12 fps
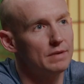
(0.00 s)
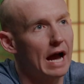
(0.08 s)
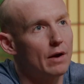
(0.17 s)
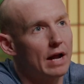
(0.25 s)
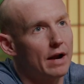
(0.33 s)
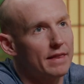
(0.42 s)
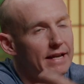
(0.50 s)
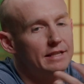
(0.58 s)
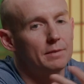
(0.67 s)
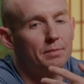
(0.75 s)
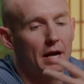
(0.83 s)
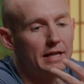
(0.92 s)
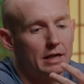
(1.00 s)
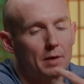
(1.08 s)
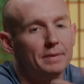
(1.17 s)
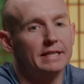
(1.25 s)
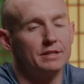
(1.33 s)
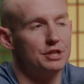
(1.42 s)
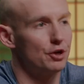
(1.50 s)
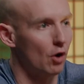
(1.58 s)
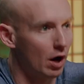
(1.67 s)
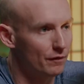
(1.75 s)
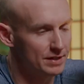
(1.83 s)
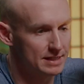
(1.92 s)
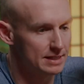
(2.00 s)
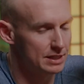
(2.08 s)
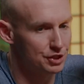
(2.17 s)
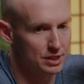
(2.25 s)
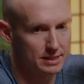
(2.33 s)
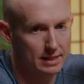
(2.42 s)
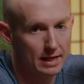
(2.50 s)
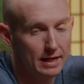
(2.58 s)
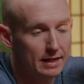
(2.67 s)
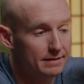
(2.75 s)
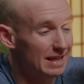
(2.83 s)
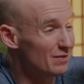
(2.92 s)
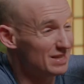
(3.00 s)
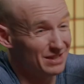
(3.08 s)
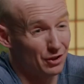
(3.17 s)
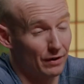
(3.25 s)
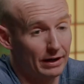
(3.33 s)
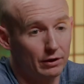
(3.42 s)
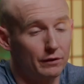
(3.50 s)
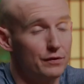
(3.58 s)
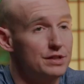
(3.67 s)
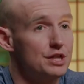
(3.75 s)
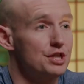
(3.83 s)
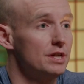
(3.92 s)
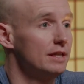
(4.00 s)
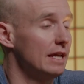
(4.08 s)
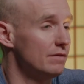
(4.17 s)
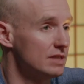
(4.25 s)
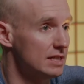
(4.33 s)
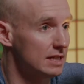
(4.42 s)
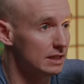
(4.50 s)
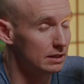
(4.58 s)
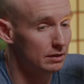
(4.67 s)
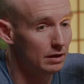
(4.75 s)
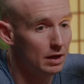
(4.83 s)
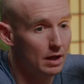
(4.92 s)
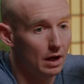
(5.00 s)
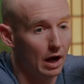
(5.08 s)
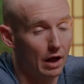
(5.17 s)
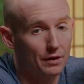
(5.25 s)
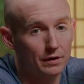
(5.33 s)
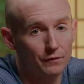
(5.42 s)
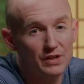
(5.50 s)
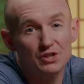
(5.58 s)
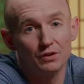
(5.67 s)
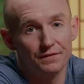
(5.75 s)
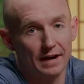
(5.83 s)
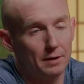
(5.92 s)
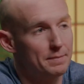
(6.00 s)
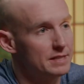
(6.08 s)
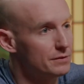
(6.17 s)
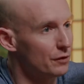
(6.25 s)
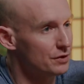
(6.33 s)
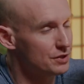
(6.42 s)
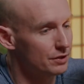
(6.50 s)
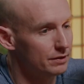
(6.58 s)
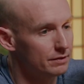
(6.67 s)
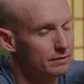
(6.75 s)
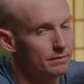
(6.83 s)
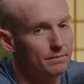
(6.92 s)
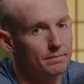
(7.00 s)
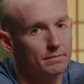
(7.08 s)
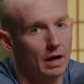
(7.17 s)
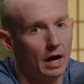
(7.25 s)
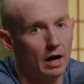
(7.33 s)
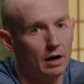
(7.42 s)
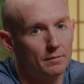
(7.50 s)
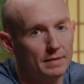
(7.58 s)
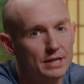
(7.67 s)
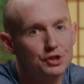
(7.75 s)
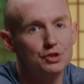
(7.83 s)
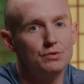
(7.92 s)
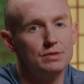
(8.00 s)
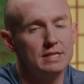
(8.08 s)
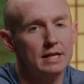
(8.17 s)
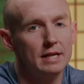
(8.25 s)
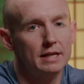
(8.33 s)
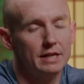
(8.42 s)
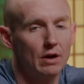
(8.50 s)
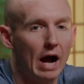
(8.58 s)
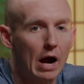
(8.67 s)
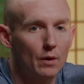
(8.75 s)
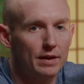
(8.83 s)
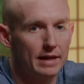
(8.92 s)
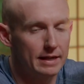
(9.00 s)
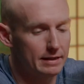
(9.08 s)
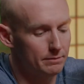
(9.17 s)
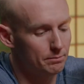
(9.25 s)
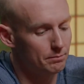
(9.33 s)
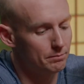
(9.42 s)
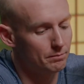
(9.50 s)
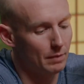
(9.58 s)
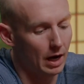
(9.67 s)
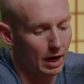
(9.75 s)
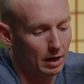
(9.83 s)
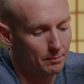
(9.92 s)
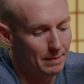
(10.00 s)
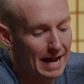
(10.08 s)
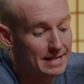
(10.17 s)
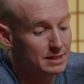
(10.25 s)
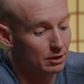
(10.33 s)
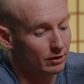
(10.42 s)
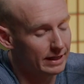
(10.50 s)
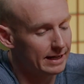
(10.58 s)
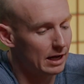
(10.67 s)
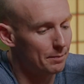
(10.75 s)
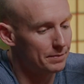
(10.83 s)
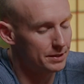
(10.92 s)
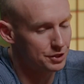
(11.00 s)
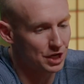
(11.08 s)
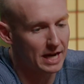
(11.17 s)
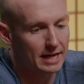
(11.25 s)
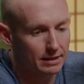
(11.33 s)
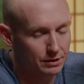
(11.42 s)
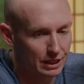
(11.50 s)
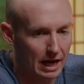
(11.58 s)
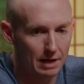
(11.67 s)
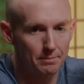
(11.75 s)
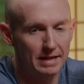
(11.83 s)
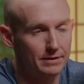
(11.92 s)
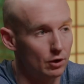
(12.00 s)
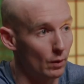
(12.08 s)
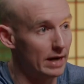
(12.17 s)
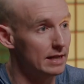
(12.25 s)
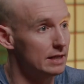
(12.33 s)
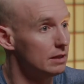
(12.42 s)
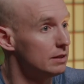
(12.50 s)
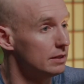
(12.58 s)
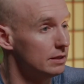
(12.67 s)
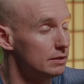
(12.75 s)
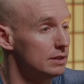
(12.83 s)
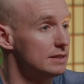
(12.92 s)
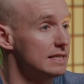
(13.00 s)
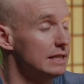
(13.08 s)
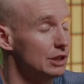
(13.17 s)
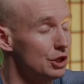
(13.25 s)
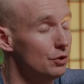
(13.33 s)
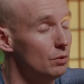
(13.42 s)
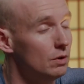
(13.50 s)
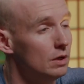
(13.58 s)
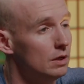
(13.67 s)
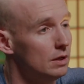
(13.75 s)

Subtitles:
How do they end up kind of coming into your office? Is it just they've seen the regular physician, they've seen other physical therapists for certain issues? How are they escalating up the chain to kind of make their way to seeing you?